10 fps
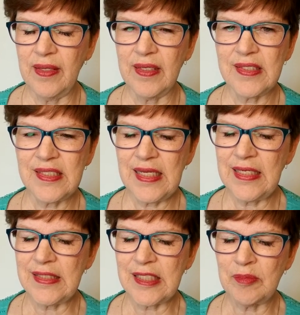The
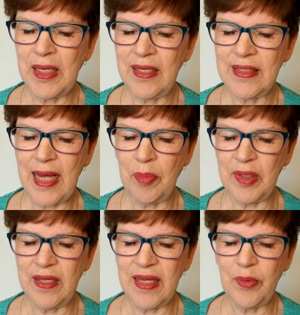Saints smiled
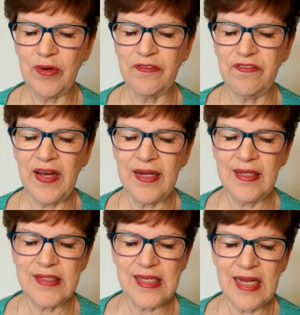happily. They were
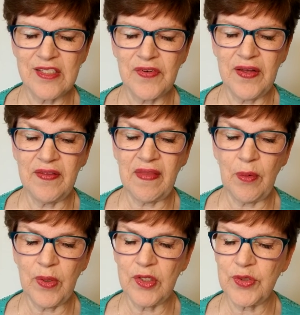finally satisfied that they
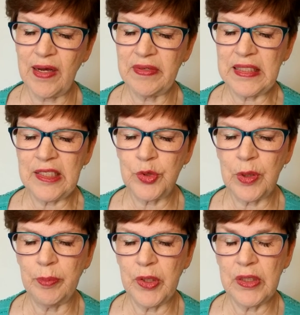weren't traveling into a
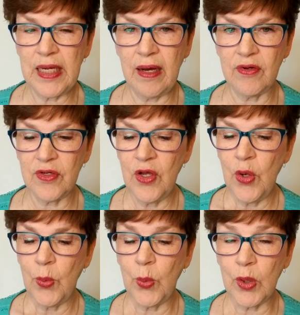burned-out,
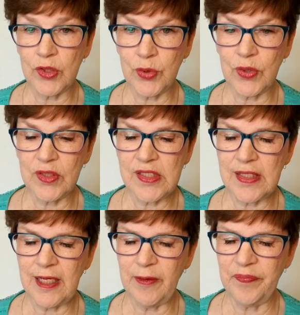war-torn
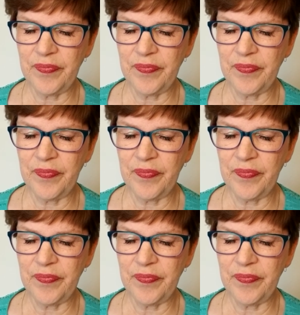city.